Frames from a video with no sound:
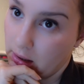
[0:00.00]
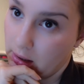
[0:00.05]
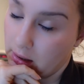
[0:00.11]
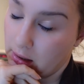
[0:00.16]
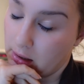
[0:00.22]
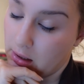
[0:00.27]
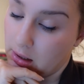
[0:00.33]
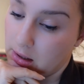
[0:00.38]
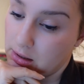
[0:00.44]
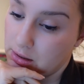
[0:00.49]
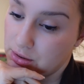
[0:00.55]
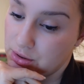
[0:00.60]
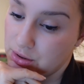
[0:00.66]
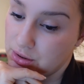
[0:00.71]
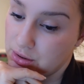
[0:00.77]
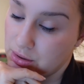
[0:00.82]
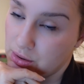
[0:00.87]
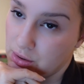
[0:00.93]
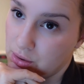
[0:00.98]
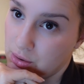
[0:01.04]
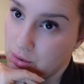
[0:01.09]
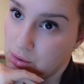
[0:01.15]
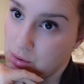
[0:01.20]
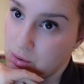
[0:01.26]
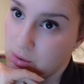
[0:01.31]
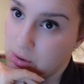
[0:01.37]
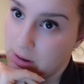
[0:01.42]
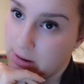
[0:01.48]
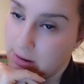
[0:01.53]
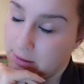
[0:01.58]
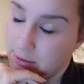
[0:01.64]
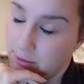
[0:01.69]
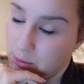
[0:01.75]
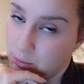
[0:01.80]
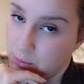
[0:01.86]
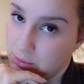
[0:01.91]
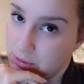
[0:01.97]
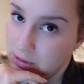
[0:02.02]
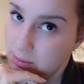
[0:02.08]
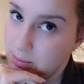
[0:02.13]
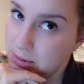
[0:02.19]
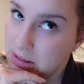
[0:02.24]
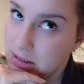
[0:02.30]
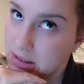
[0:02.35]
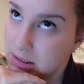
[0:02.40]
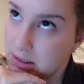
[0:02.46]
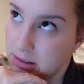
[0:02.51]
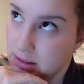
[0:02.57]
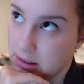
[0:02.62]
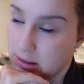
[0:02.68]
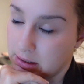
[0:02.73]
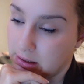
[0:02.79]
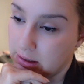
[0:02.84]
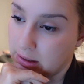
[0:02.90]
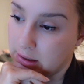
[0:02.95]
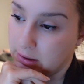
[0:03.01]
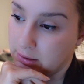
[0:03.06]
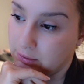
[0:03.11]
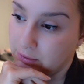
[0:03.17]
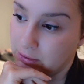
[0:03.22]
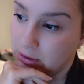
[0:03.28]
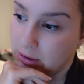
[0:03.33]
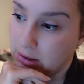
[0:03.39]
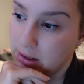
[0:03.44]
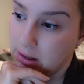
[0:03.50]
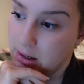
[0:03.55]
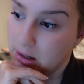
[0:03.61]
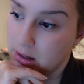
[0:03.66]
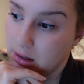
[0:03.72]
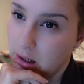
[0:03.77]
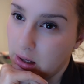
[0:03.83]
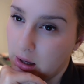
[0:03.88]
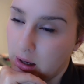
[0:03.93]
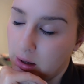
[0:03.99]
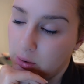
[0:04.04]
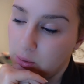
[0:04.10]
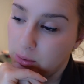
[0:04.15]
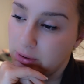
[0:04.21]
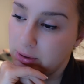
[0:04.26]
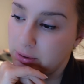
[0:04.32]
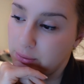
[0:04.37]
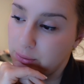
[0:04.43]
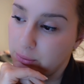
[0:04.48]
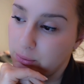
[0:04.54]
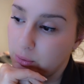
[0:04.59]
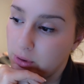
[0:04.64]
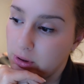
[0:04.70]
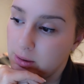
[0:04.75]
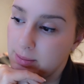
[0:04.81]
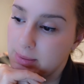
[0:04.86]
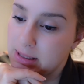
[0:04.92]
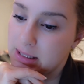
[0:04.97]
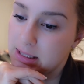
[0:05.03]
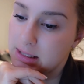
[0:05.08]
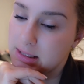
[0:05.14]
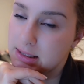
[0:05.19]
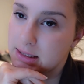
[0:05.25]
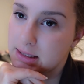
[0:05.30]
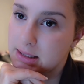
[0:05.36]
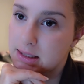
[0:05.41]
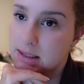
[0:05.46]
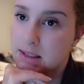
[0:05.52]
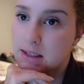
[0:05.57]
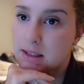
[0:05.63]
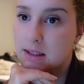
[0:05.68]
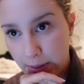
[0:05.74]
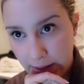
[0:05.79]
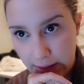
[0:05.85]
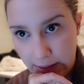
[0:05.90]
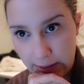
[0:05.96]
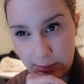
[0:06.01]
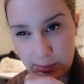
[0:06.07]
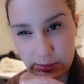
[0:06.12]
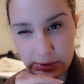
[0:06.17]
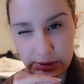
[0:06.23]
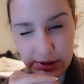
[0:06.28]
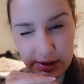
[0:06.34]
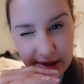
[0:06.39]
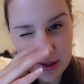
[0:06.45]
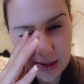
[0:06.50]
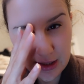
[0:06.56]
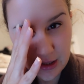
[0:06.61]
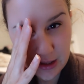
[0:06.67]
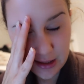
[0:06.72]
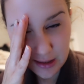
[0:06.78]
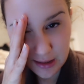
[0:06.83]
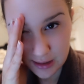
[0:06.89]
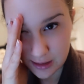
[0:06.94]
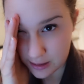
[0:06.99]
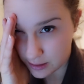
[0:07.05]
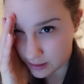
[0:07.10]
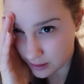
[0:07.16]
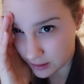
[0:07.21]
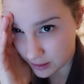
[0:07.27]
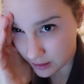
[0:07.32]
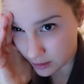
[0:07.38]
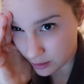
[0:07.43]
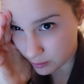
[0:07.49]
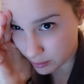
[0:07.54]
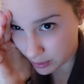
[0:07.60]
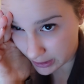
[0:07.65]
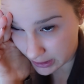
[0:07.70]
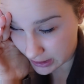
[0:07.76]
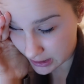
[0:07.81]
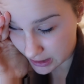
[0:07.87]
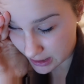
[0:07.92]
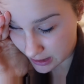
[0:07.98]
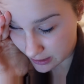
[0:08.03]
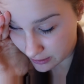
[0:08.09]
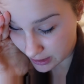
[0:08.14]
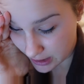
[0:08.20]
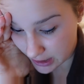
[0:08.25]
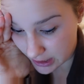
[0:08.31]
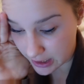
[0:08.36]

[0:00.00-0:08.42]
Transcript: Okay, so I've only been studying for like an hour and 40 minutes, but I'm just like a little brain dead right